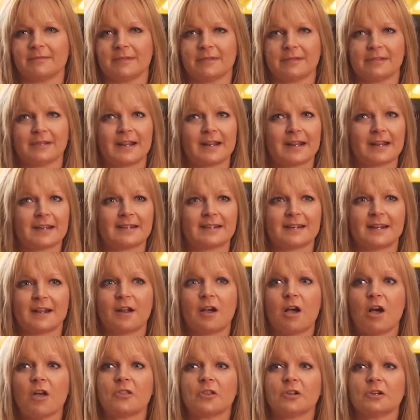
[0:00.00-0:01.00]
Like I said,
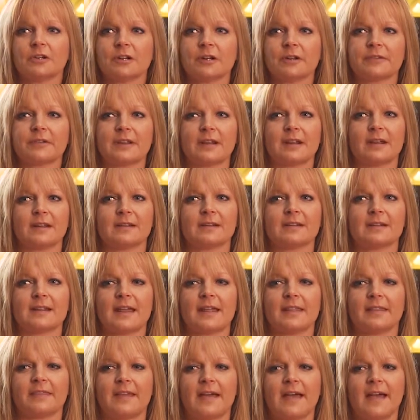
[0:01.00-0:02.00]
all the little things
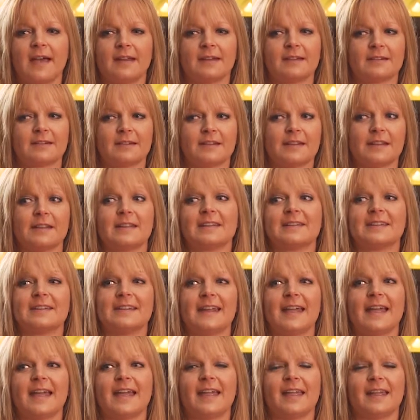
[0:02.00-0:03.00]
that to this
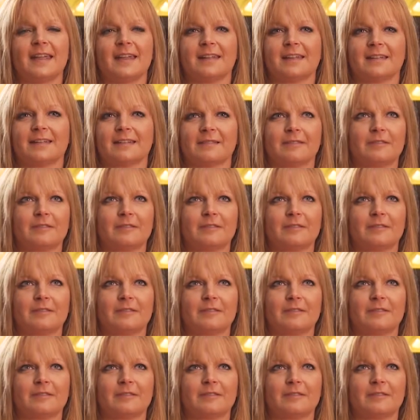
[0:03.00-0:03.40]
day,